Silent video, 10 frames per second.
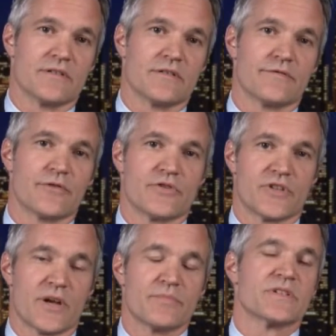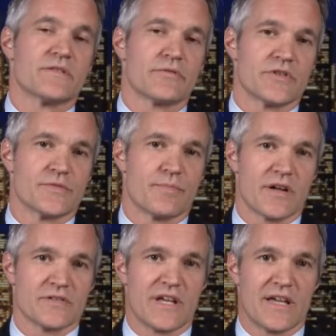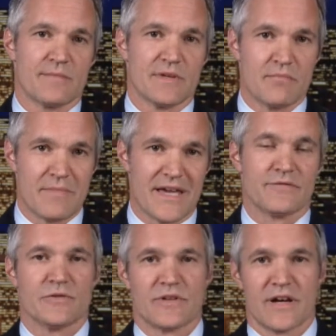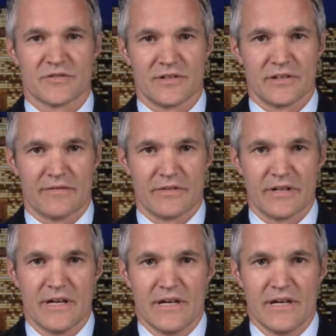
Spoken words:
The first substantive response came in May of 2011,